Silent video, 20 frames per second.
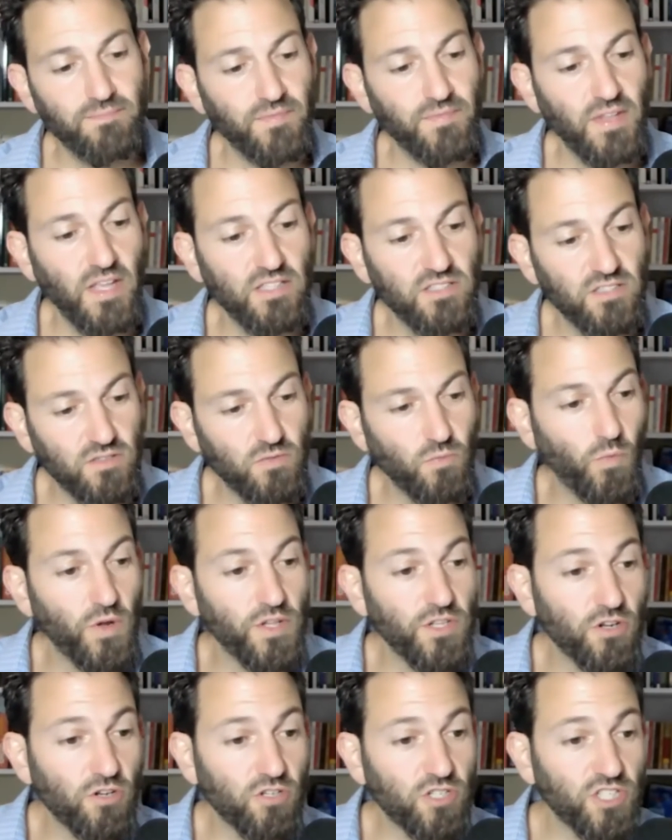It's
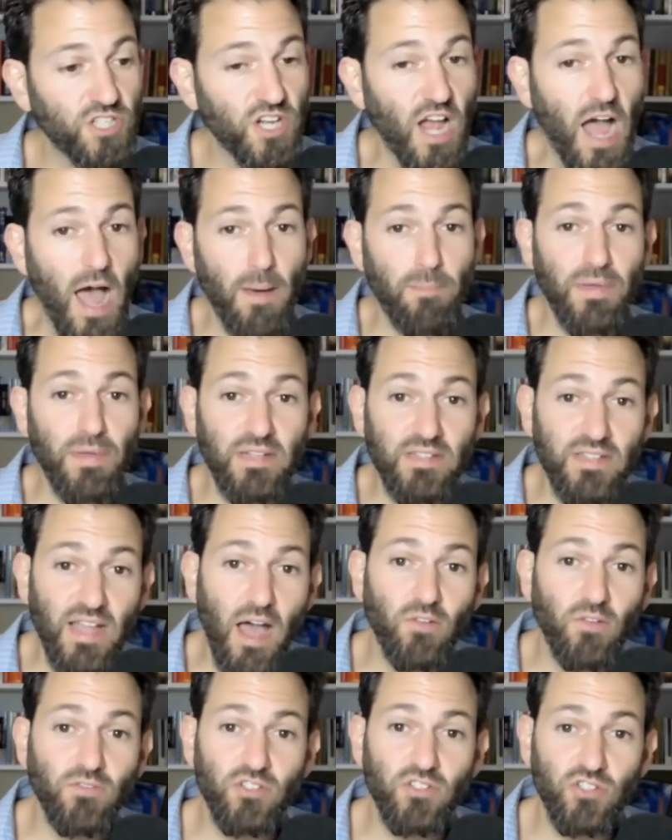when you're chopping
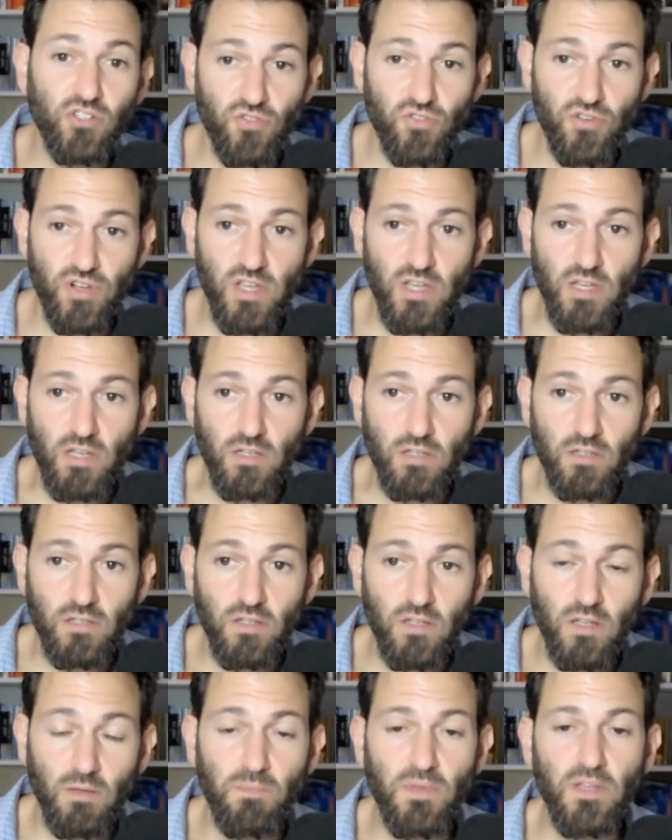down the tree
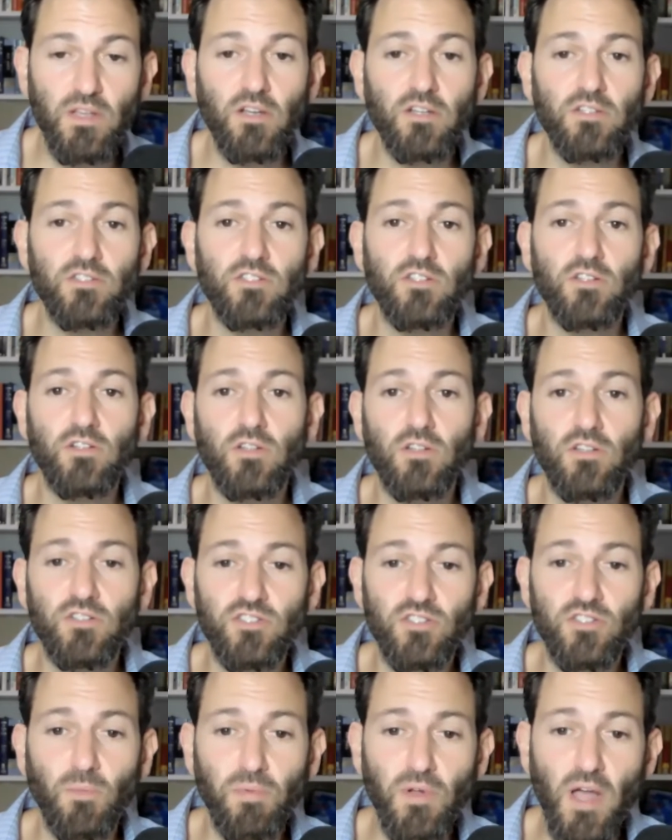because you
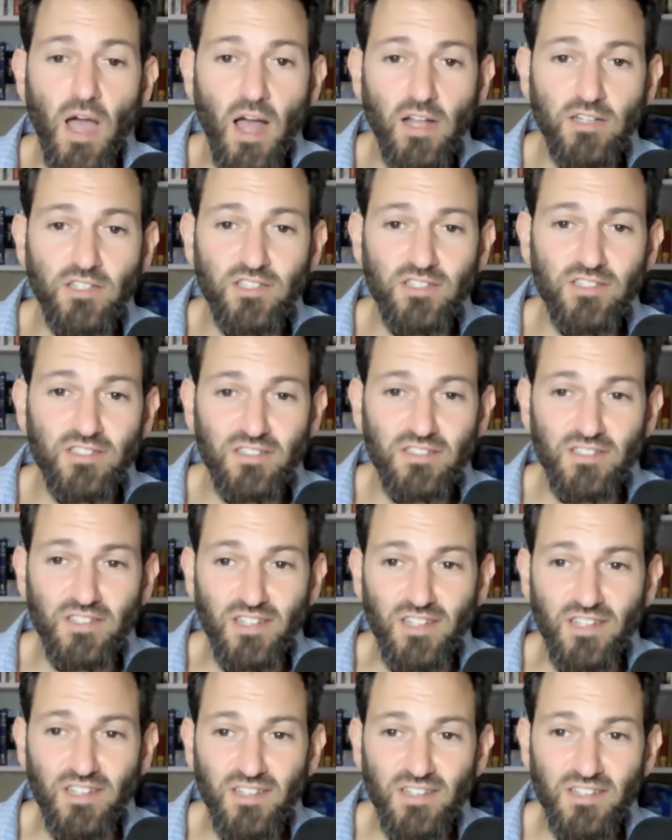
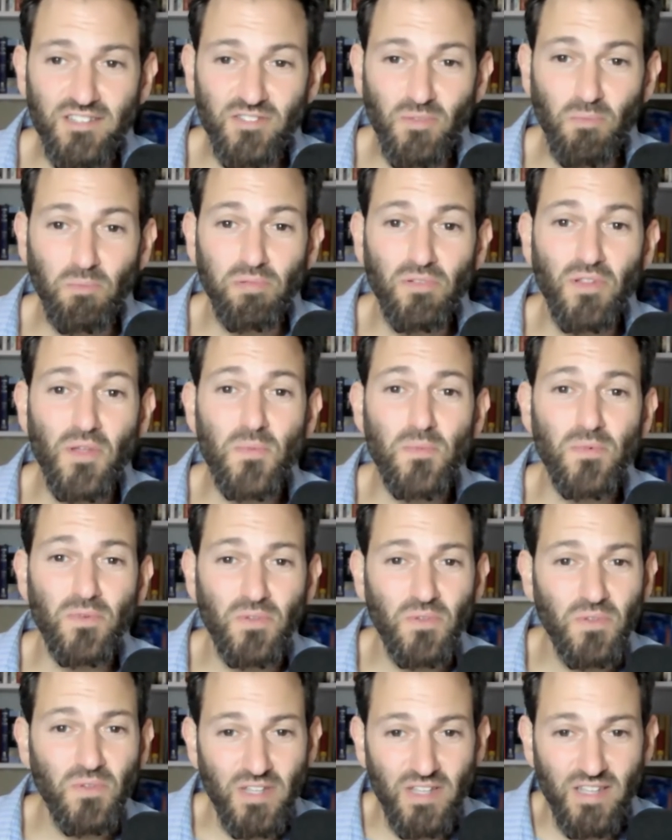subconsciously,
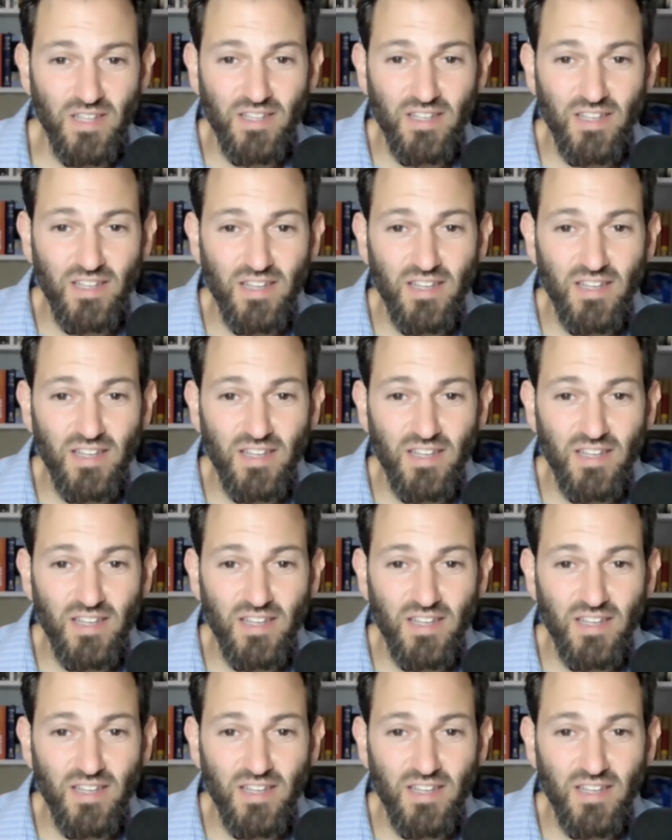subliminally,